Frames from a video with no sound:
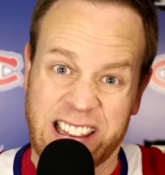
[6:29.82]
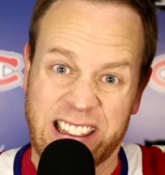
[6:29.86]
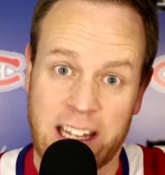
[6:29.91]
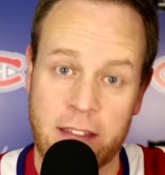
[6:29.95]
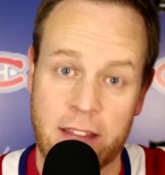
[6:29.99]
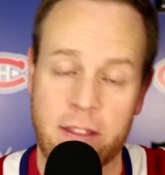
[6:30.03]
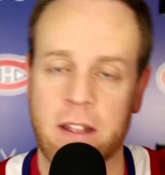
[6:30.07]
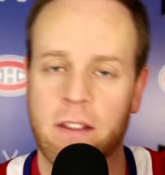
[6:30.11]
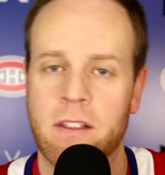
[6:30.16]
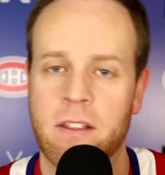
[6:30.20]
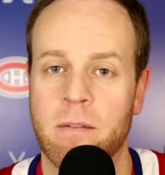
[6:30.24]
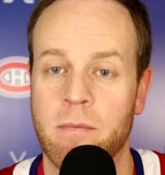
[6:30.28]
I
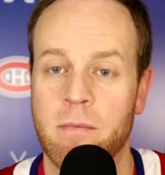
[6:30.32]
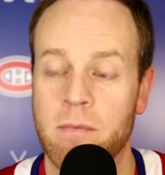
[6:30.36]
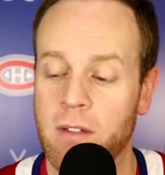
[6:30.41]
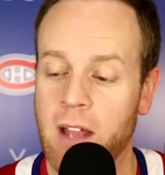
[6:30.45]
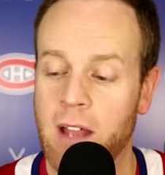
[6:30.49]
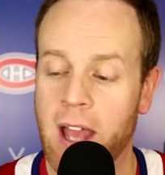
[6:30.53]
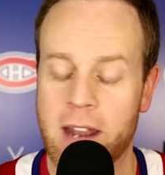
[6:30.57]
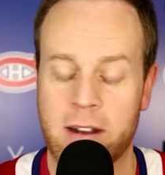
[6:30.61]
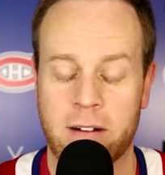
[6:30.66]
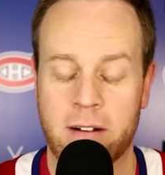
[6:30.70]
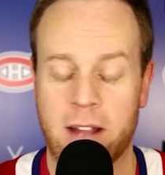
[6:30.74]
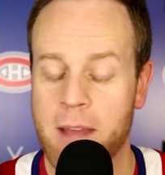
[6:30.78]
think that,
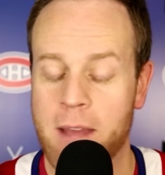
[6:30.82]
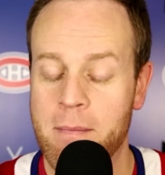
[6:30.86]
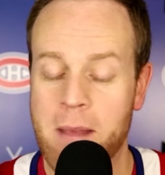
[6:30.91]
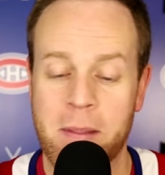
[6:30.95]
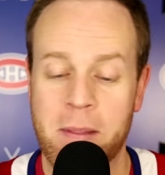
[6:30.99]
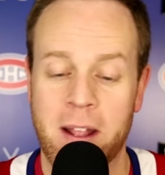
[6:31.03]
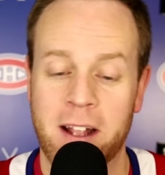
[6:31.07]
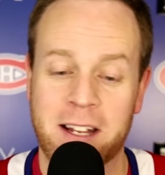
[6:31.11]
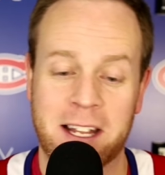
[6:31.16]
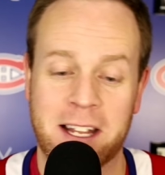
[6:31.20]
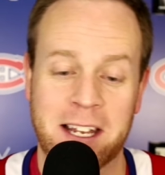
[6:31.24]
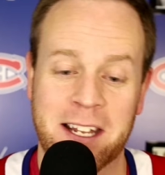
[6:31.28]
I don't know. I'm
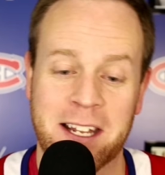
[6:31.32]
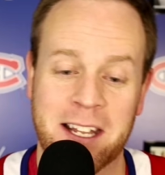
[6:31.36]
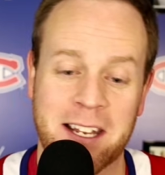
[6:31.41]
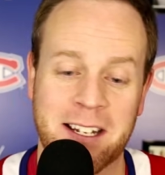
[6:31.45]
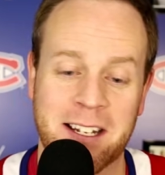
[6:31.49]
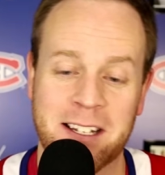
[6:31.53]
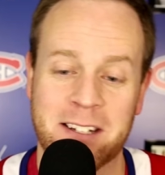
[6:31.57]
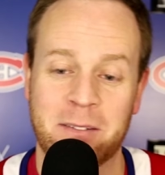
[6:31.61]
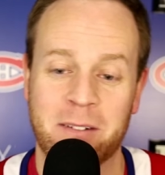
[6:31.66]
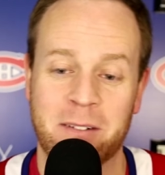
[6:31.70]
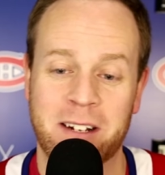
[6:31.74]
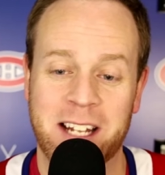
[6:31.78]
not going
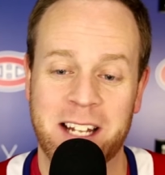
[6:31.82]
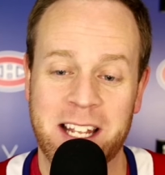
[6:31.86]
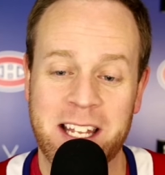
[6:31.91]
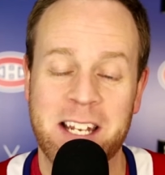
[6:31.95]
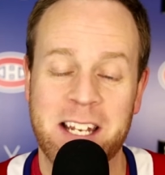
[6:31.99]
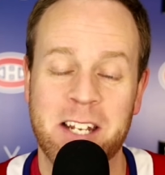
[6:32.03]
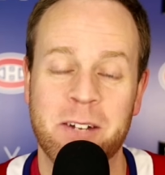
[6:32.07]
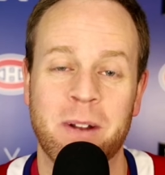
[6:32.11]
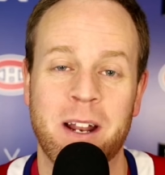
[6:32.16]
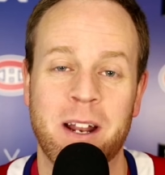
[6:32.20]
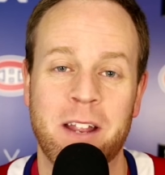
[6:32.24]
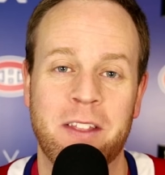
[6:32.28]
to get
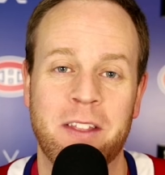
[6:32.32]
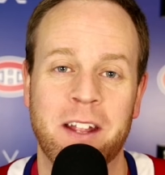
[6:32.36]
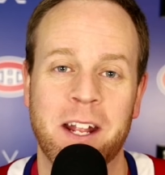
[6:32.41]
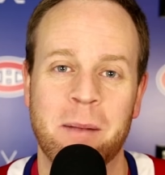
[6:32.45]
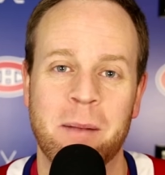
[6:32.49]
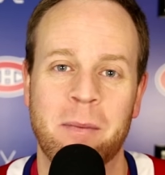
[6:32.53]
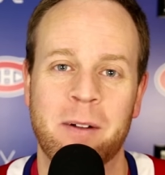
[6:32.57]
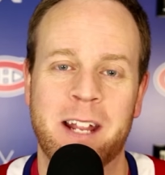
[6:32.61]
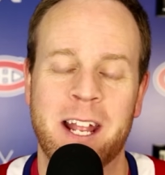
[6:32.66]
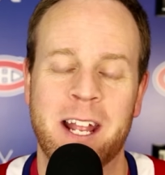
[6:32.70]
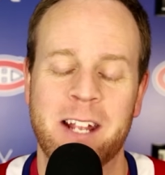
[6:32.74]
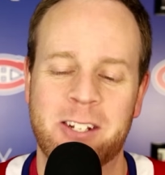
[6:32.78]
into what I think
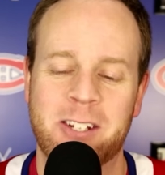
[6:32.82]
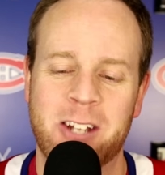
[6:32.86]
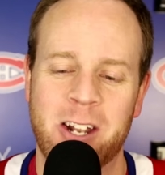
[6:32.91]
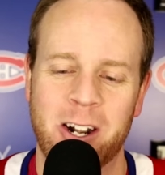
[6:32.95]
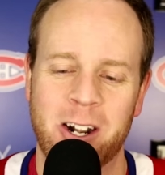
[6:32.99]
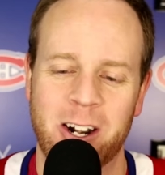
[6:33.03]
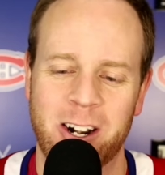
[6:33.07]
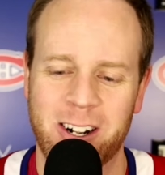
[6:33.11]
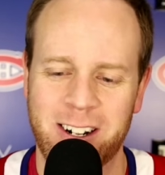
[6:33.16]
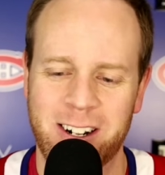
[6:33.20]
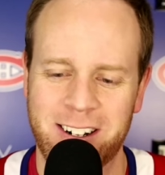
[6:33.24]
about Kitchener.